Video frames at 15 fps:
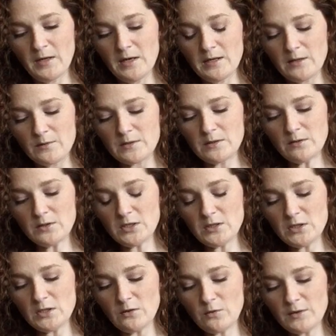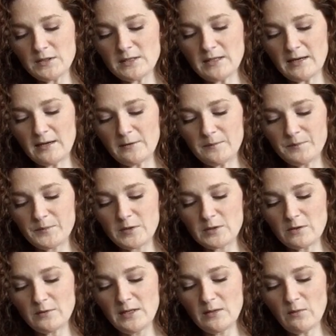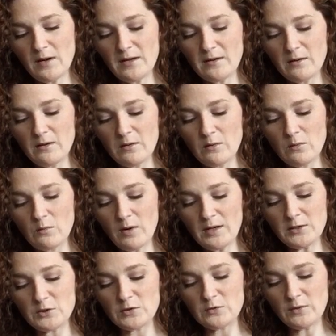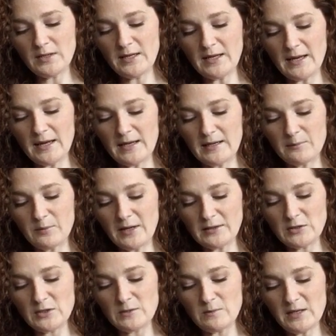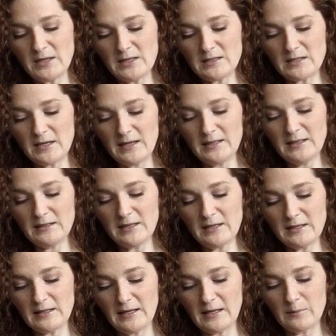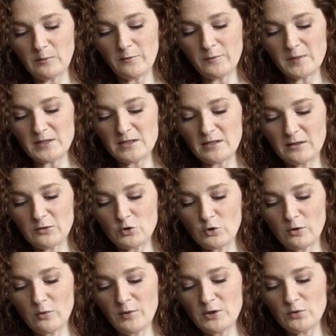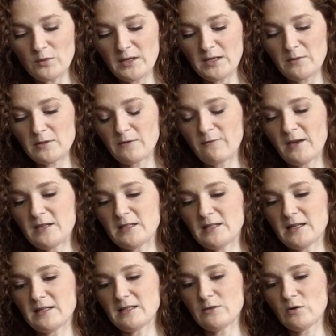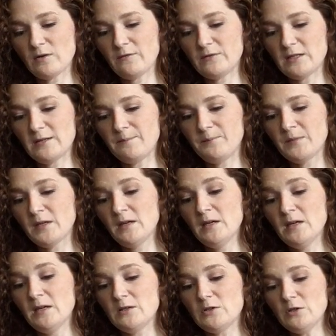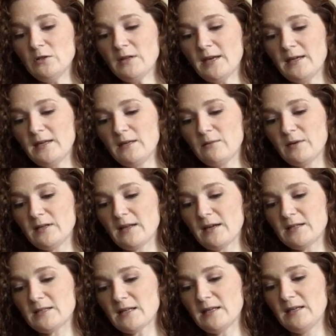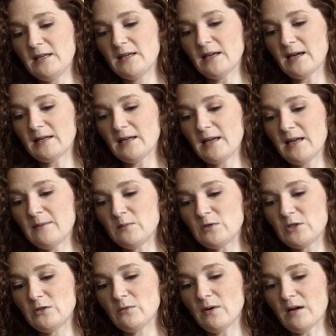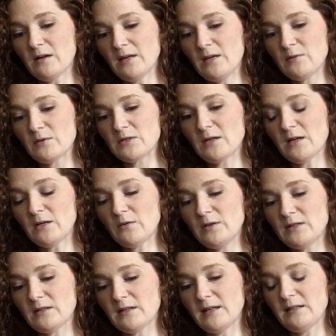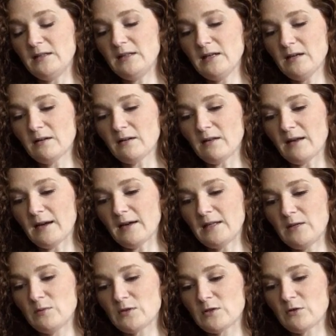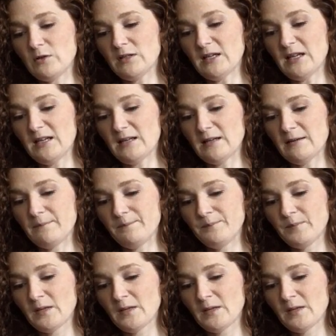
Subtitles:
there was no changing course now, so he watched straight ahead and practiced making tiny leg and hand movements to control which way he was facing as he drifted. Too late, he realized that he had aimed too well. He was not going to land near Eli, he was going to hit him.